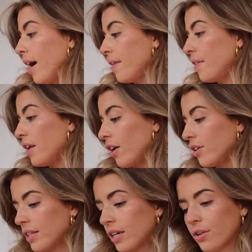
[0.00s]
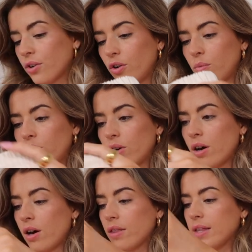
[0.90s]
and then the last thing I got
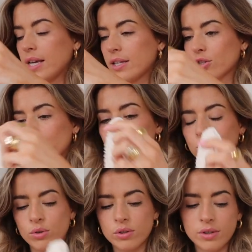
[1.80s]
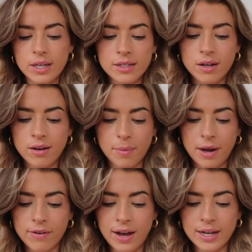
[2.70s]
were these shorts these are a
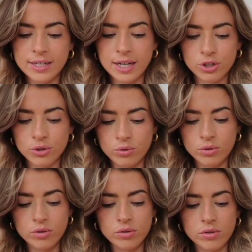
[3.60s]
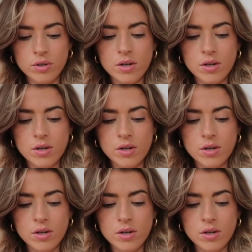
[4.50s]
pair of Adidas shorts